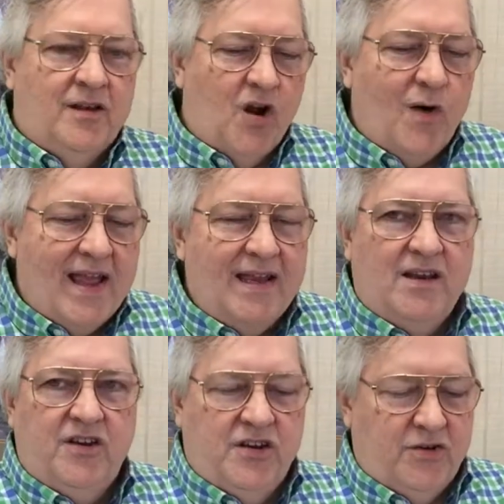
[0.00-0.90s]
go ahead
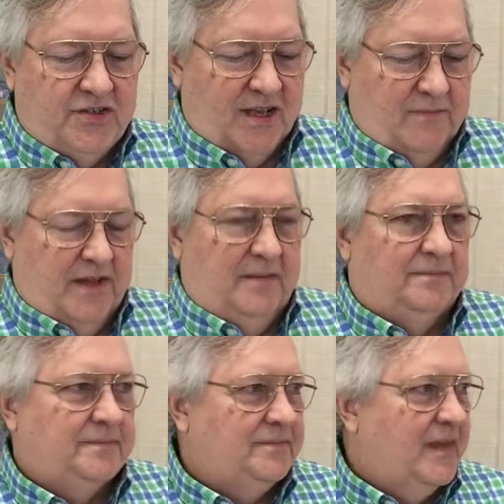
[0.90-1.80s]
and do something.
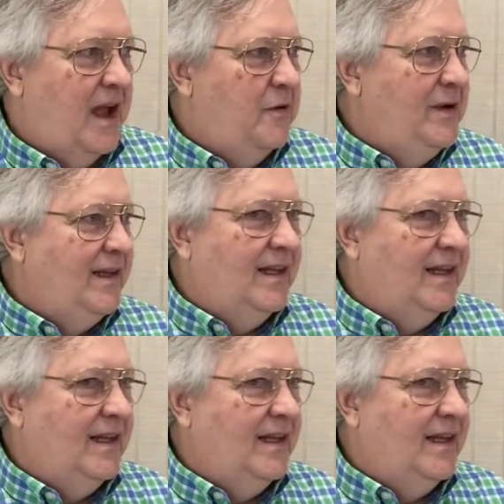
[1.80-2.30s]
I really